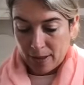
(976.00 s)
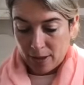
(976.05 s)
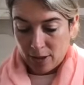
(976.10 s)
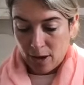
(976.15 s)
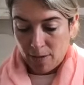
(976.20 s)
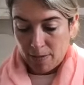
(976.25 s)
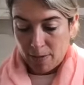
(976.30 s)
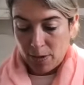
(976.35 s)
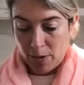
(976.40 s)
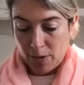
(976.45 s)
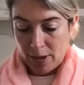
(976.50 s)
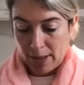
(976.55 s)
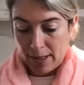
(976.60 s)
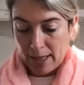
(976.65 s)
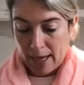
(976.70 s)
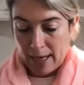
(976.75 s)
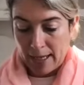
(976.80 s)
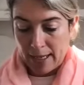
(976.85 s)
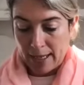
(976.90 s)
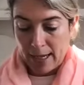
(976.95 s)
top uses:
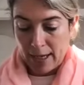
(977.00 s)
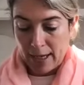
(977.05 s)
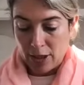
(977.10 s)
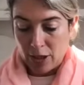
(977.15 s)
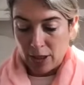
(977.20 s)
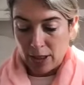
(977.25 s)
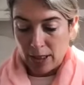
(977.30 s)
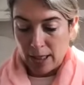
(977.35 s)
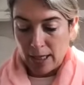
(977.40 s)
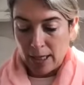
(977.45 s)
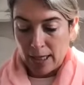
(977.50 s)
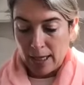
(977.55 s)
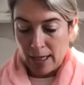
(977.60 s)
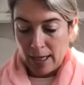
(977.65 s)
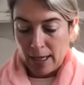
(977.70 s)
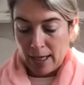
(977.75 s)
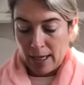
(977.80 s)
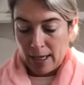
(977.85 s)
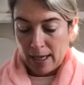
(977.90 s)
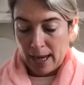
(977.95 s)
ADHD,
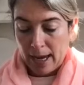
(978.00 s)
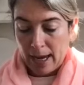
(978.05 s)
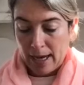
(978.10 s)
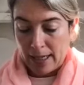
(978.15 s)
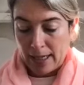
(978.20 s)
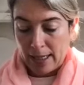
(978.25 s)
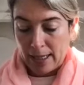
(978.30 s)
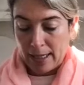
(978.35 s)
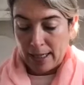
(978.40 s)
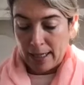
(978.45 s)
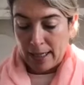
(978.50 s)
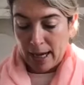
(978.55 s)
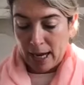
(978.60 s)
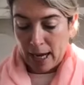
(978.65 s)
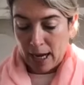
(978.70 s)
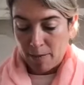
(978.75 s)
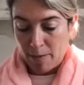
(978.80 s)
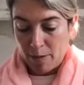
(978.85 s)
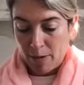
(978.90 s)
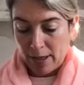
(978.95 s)
ADD,
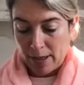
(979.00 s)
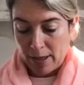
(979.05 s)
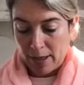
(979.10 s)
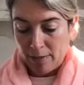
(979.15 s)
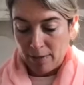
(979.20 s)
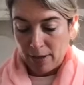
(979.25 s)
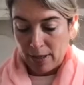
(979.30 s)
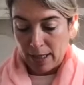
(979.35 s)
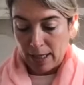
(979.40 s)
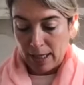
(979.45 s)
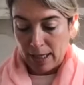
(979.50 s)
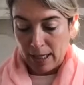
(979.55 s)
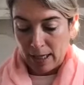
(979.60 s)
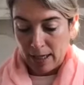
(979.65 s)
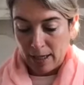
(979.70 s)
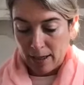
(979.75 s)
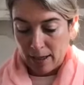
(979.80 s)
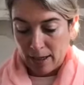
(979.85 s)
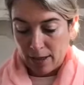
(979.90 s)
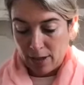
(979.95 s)

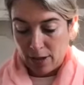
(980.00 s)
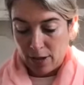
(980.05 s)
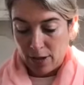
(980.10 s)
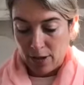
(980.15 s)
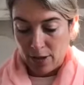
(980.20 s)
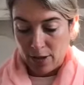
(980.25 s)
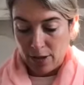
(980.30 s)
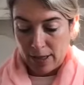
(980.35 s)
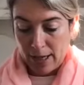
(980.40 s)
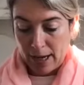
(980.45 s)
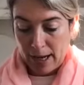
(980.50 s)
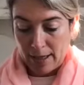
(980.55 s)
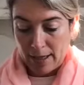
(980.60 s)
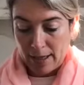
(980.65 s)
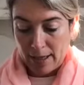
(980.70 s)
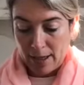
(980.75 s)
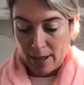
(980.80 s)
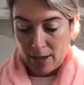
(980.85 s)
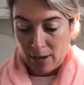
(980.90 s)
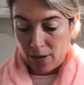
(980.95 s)
hyperactivity. So use it
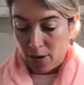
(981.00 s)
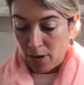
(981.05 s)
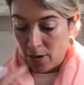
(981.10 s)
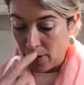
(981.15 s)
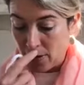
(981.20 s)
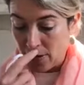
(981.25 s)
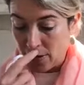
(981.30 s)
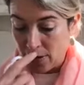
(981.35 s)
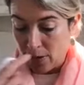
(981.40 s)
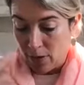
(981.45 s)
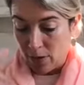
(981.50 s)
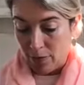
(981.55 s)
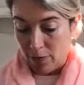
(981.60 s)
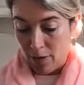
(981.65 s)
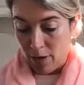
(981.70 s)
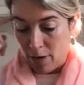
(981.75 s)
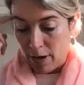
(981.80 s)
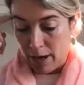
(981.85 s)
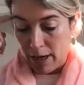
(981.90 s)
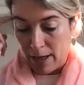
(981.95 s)
under the nose or
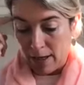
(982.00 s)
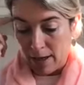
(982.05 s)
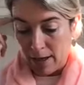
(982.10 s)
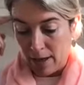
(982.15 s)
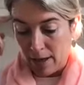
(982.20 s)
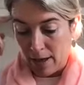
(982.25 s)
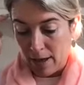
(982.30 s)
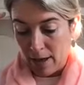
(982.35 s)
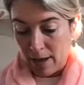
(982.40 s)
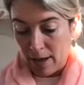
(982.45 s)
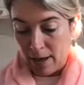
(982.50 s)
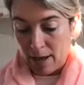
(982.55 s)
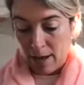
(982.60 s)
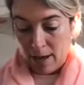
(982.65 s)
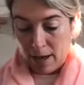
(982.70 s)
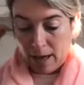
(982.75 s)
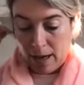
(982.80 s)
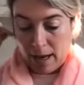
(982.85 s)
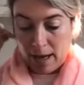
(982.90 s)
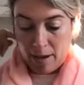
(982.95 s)
forehead,
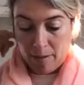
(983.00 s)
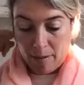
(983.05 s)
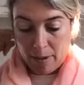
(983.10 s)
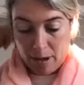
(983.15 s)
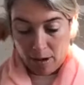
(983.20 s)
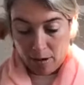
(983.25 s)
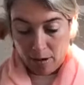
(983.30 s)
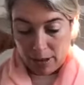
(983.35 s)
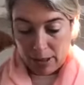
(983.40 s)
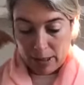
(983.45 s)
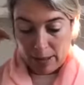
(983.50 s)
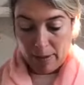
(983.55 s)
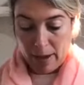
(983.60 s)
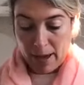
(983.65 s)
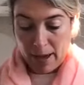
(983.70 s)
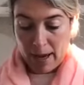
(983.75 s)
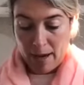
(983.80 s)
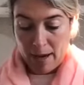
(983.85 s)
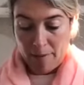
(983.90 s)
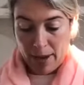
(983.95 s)
along the
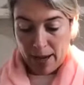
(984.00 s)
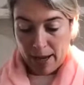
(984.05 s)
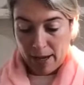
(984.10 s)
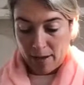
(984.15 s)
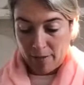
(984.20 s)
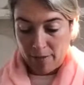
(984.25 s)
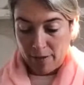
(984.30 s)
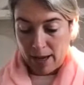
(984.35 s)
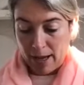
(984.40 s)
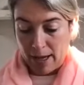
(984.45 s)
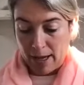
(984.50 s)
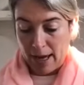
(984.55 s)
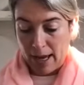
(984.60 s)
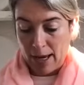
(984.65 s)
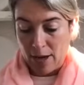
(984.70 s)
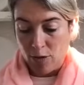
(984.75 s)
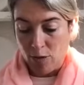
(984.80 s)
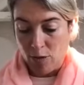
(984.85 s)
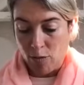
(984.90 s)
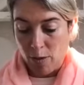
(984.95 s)
spine, back of neck,
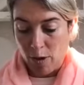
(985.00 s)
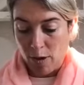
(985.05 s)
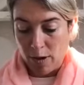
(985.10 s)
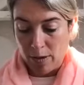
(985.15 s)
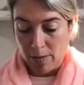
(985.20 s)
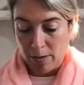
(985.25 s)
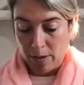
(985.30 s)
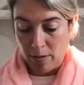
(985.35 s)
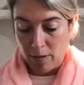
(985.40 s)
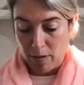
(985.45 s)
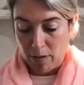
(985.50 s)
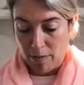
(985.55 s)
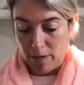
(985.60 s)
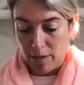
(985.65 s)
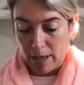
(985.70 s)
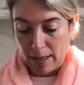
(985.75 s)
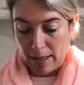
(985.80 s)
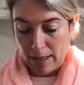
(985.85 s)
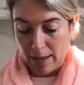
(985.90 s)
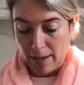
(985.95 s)
and or bottoms of the
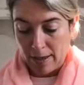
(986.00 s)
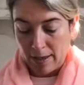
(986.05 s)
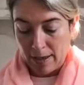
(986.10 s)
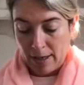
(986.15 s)
feet.